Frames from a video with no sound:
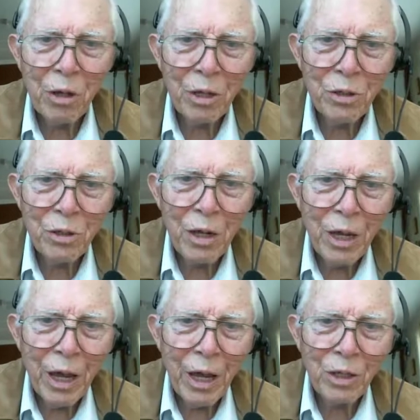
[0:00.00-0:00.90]
that's
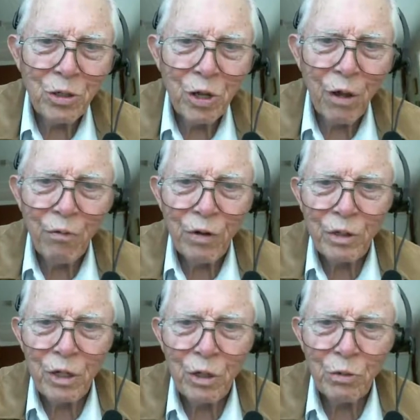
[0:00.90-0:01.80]
as tough
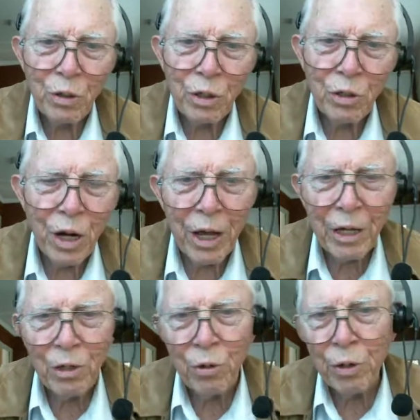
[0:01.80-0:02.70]
as this. We
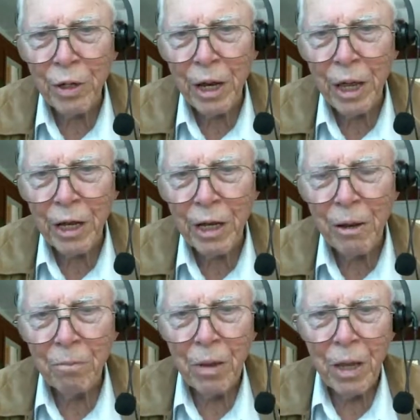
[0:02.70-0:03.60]
tried doing that,
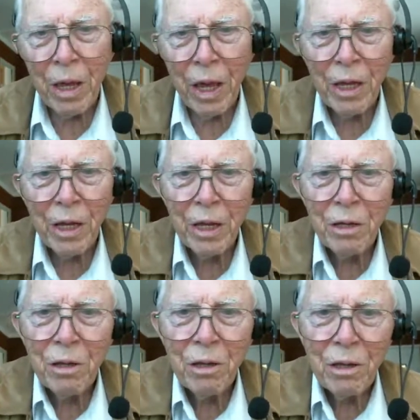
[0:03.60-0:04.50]
and it